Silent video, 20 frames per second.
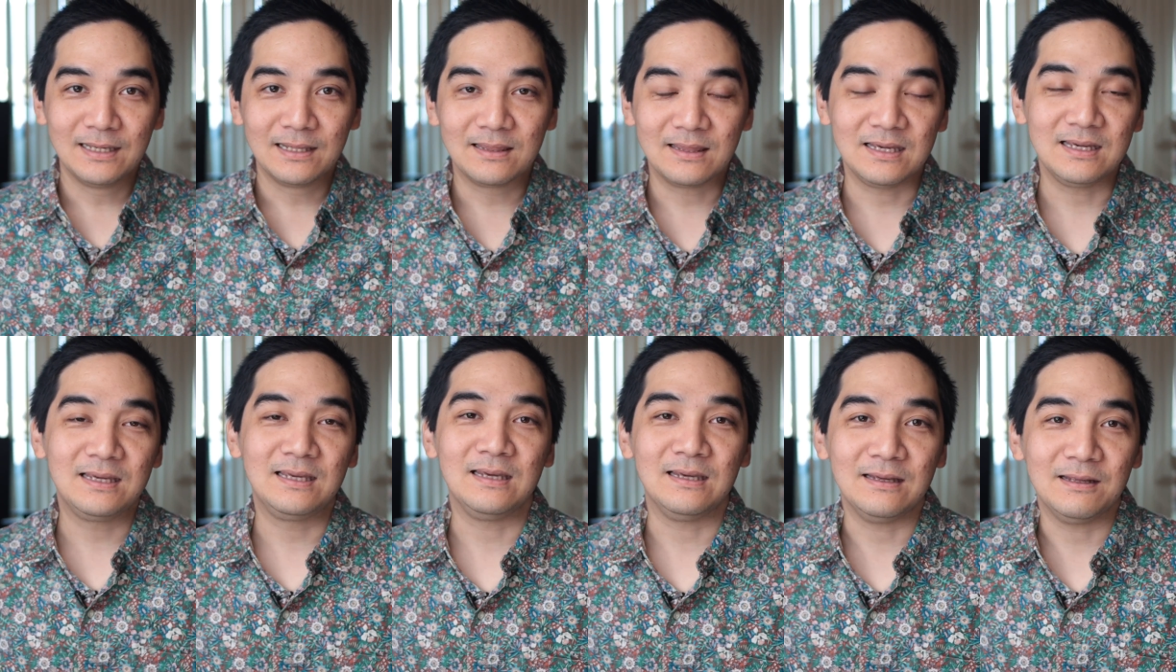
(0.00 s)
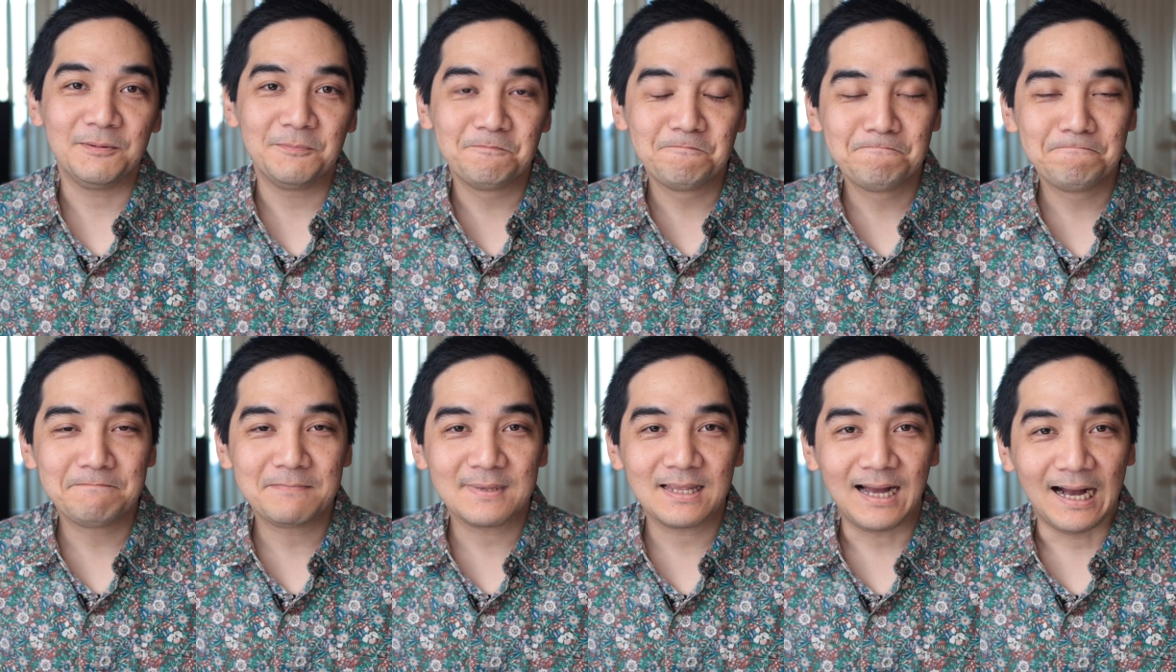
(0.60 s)
thinking,
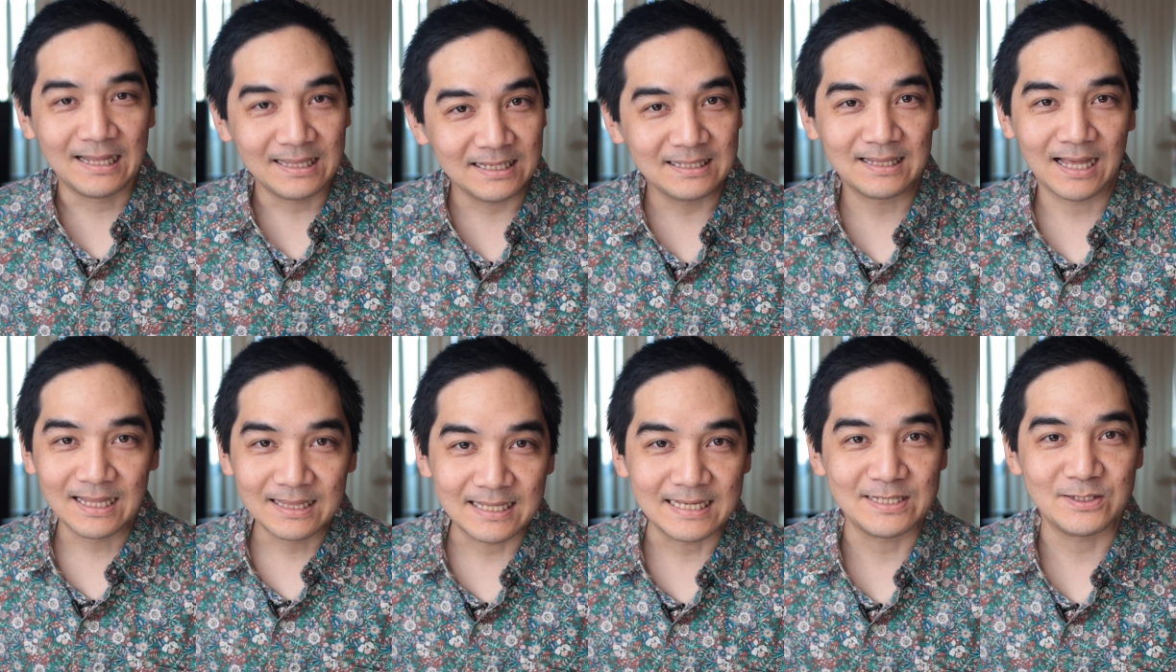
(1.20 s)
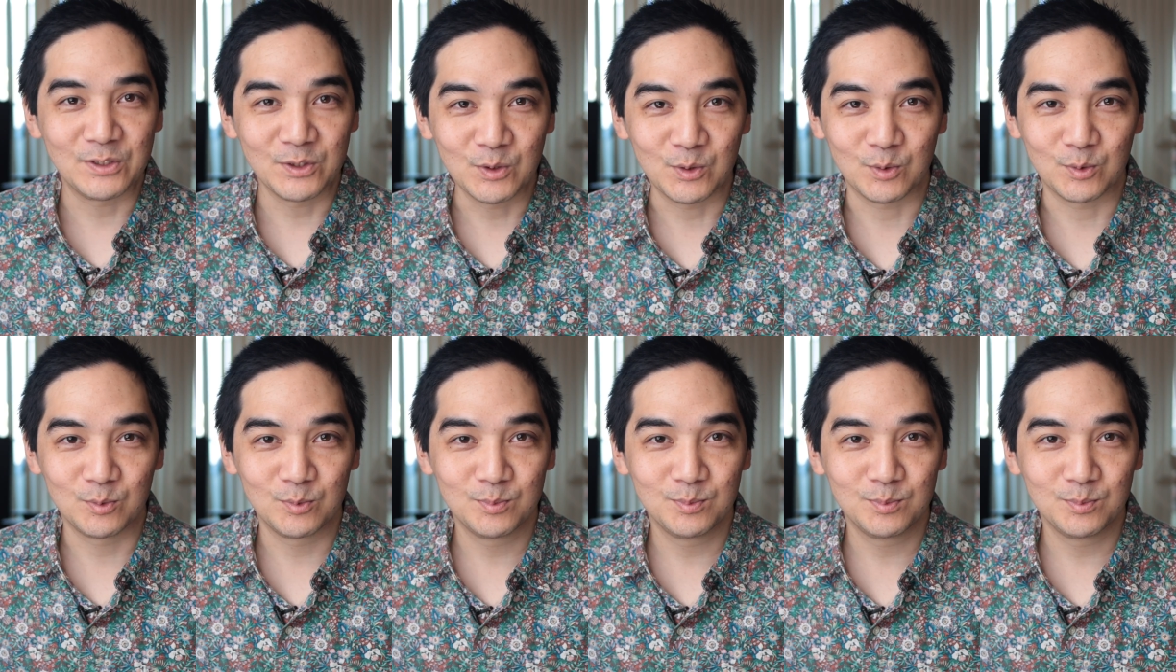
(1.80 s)
I think that they do.